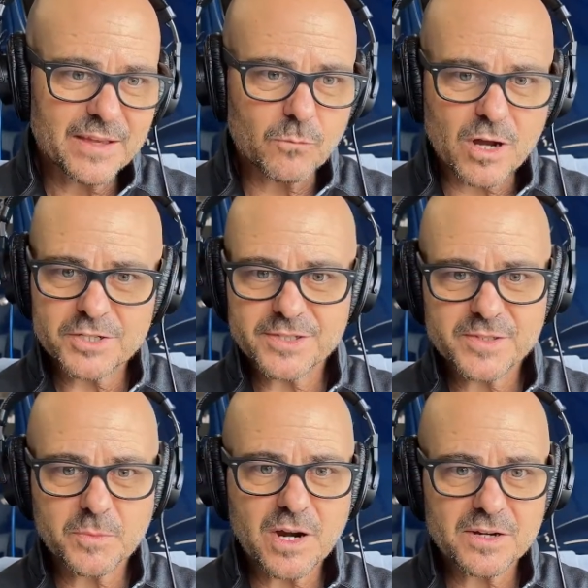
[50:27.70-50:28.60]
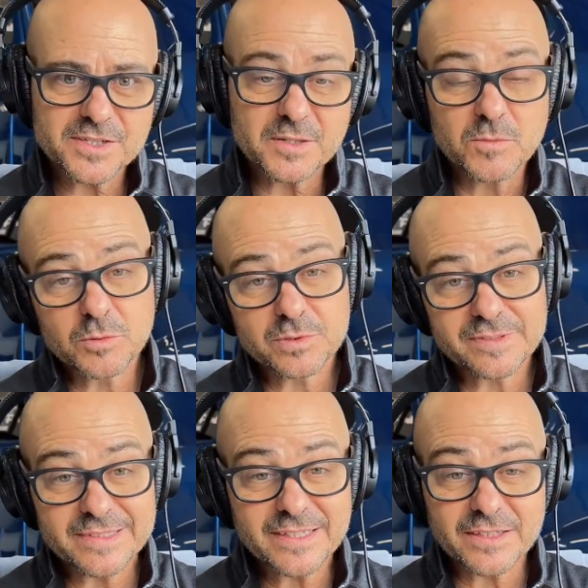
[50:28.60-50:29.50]
washing some cars in a mobile
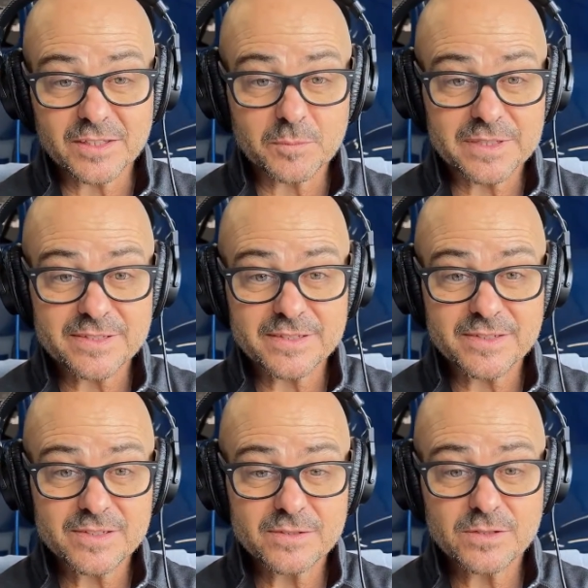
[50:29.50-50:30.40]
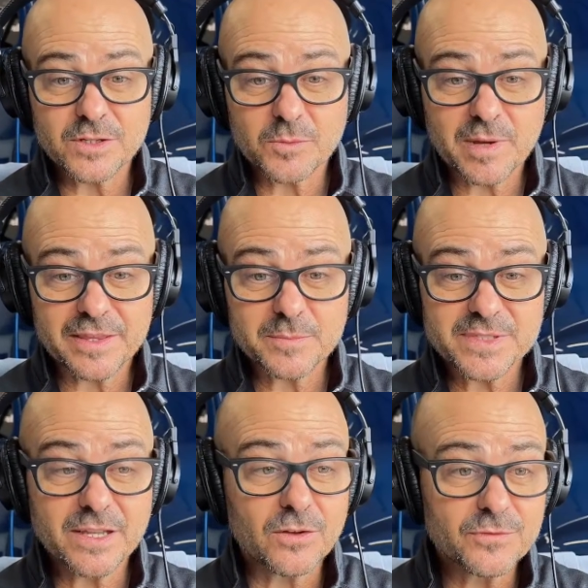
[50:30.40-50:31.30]
detailing business, by
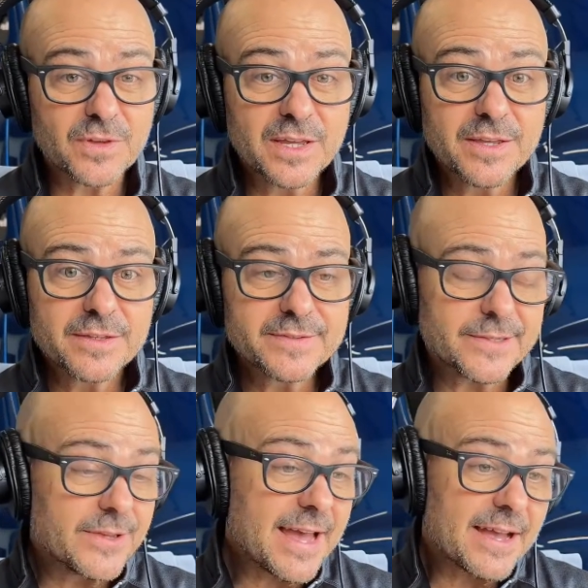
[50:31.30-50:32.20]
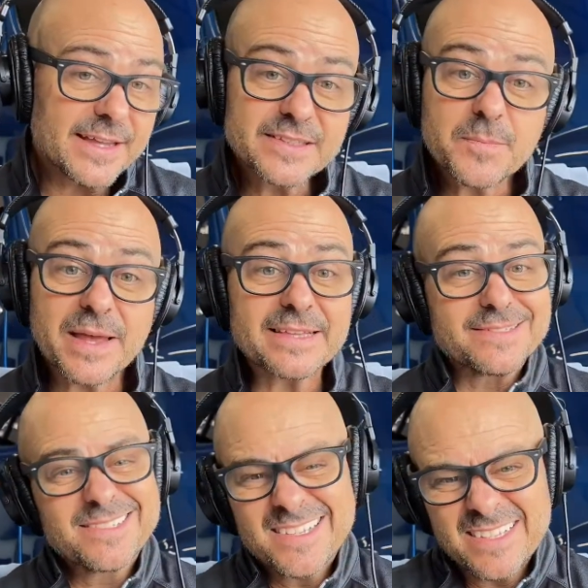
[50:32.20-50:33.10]
themselves. So yeah, it
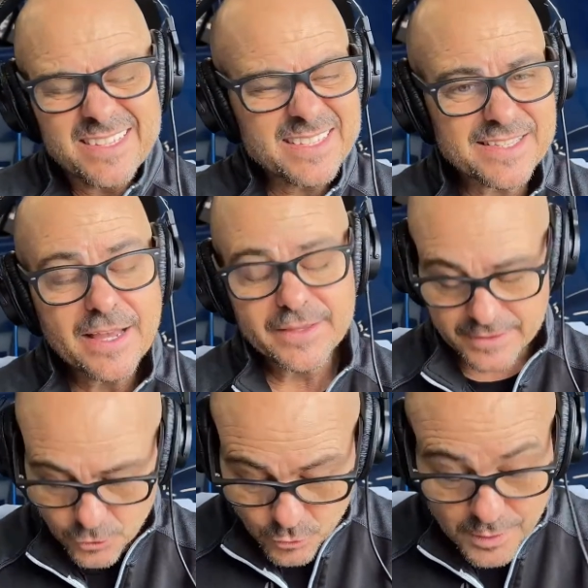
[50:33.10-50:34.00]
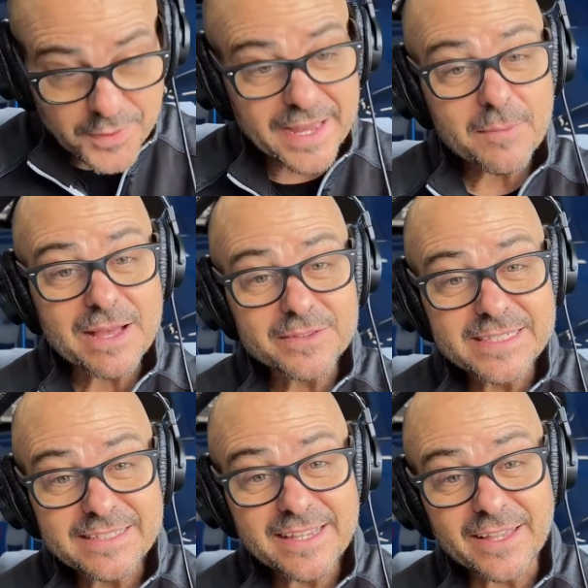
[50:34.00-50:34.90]
depends. The cool thing about
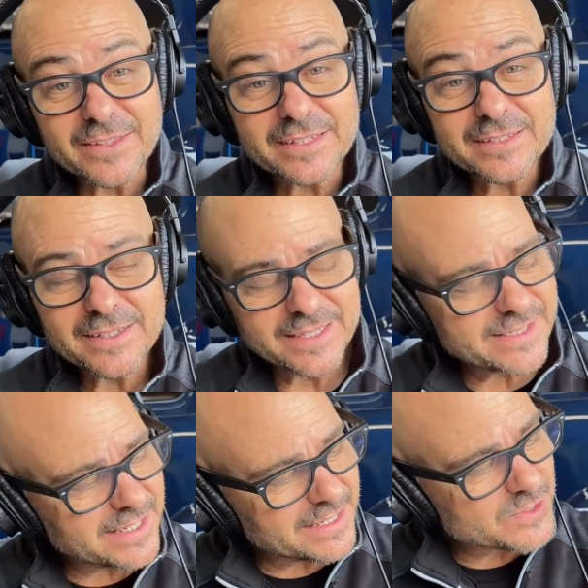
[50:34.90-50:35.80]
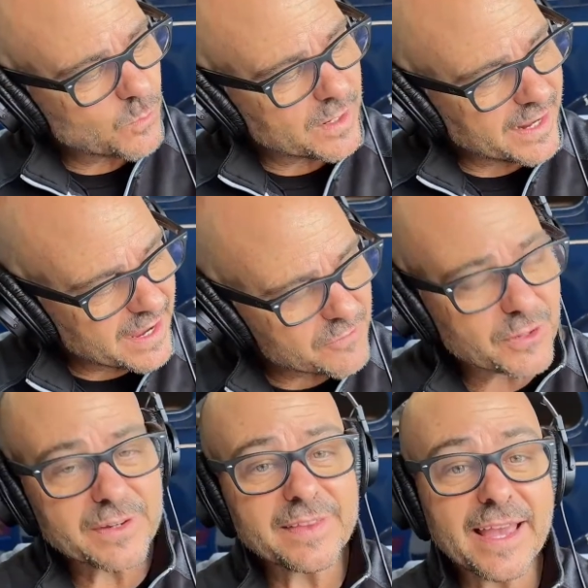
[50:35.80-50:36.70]
detailing is it is
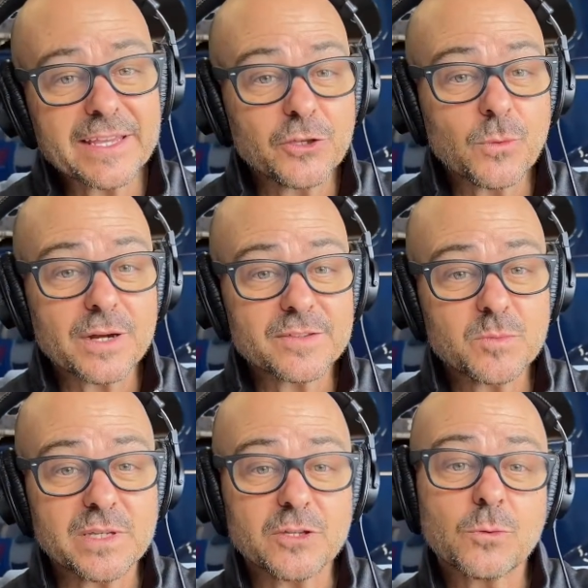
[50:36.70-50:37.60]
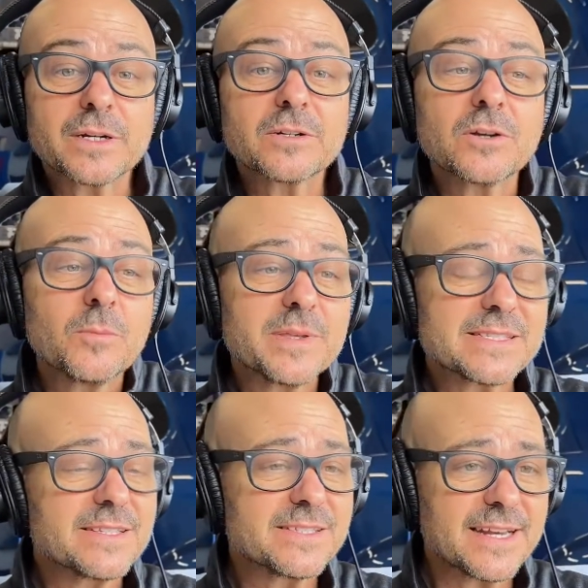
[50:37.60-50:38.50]
whatever in the heck you want it to be. You want to grow a
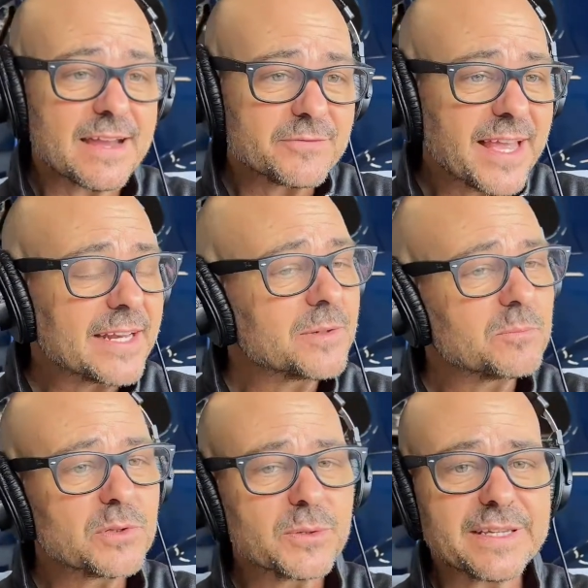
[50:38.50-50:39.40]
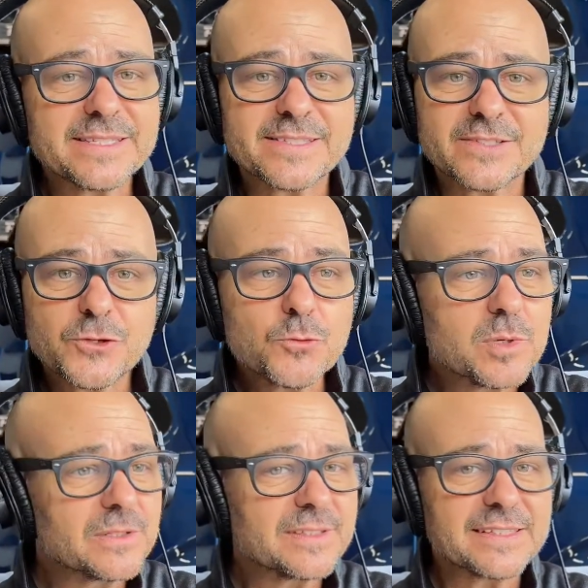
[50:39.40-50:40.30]
business and have 10 employees in 2
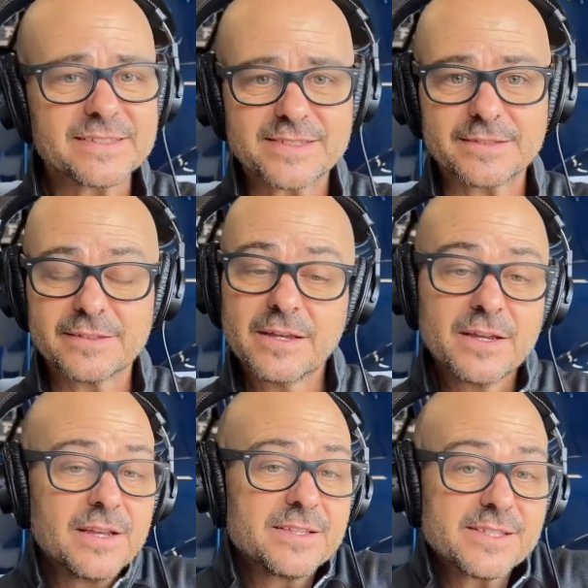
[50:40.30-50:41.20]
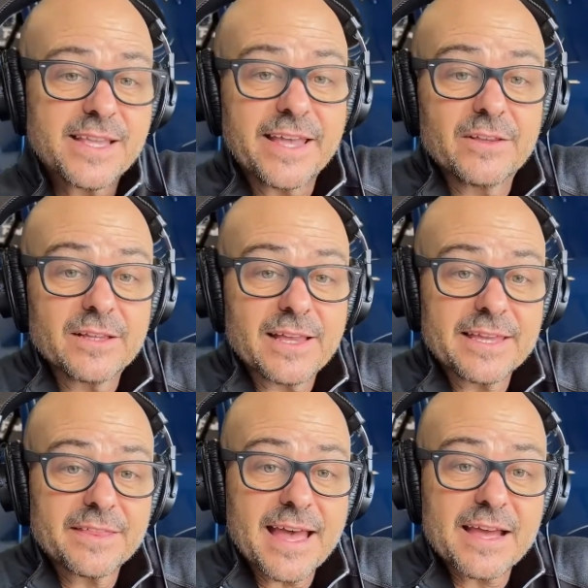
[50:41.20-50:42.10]
buildings and scale it
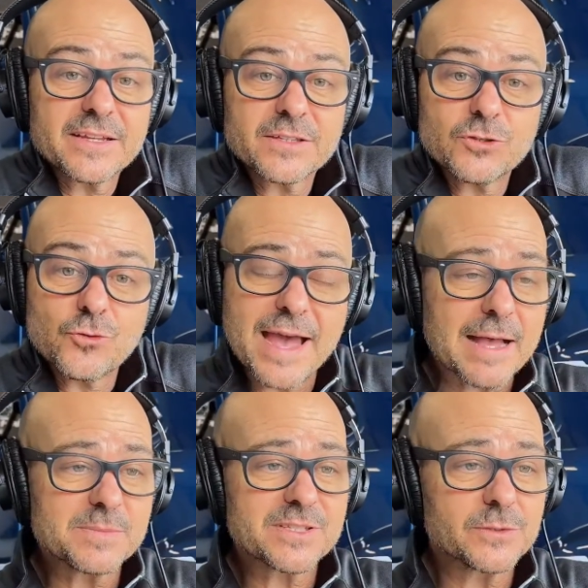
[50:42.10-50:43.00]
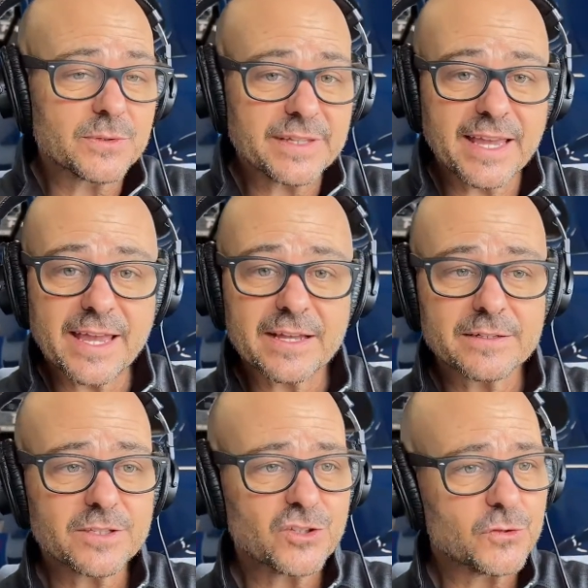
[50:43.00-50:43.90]
like that, you absolutely
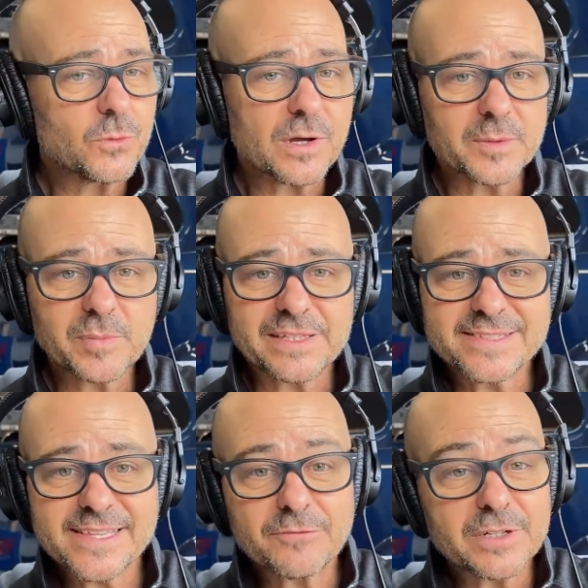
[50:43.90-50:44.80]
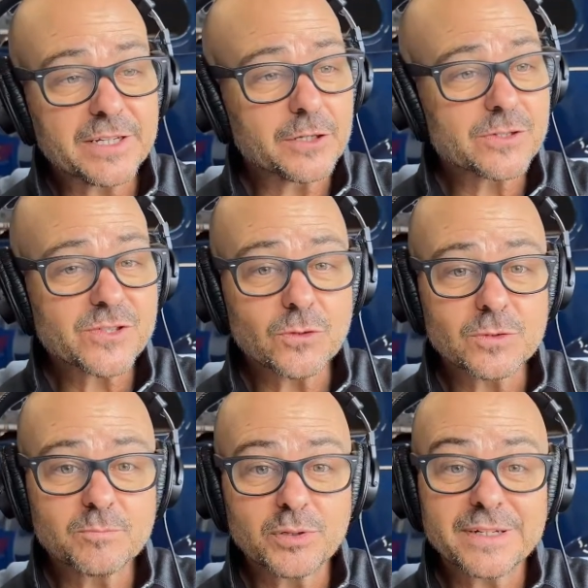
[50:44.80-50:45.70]
can. You want to be 70 years
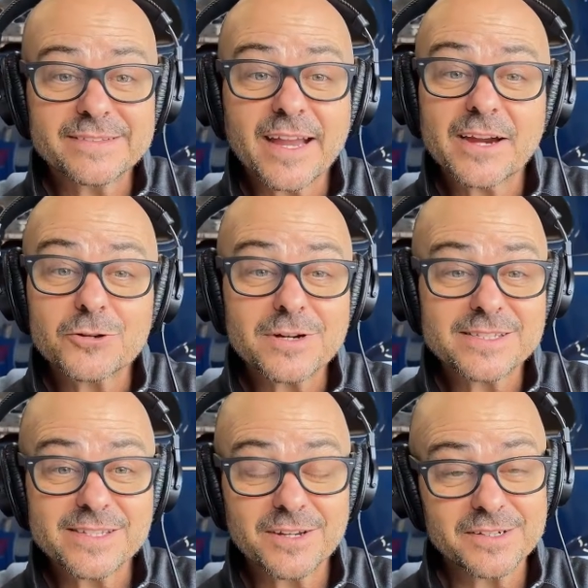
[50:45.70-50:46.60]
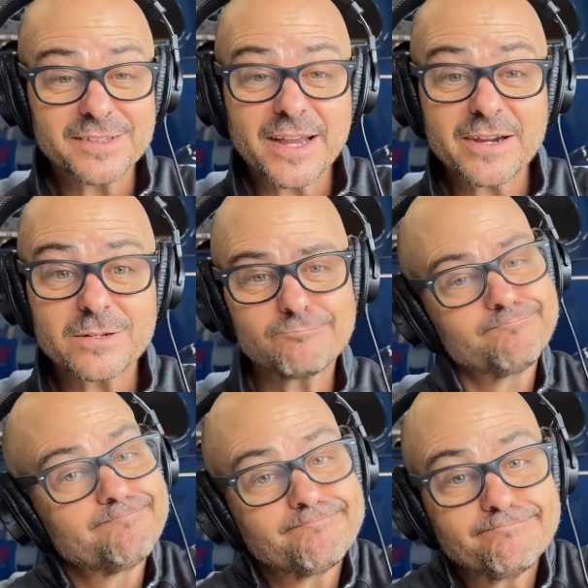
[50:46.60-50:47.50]
old putting tire dressing on a tire,
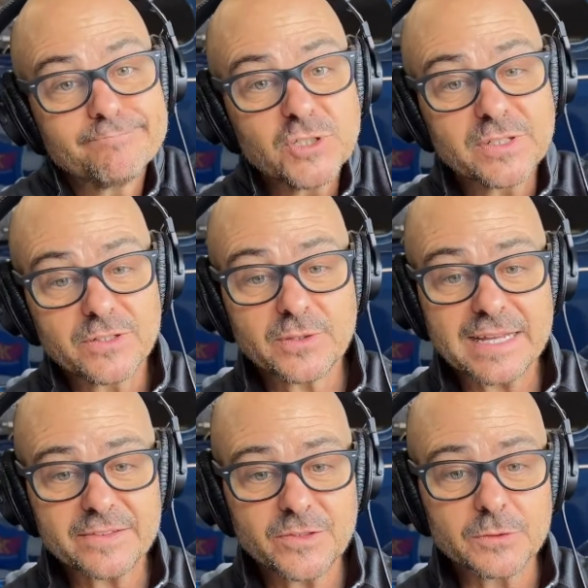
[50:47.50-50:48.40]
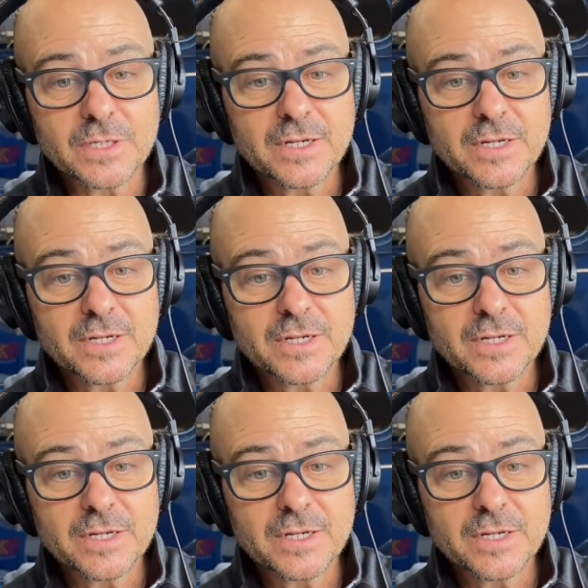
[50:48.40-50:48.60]
you can do that too.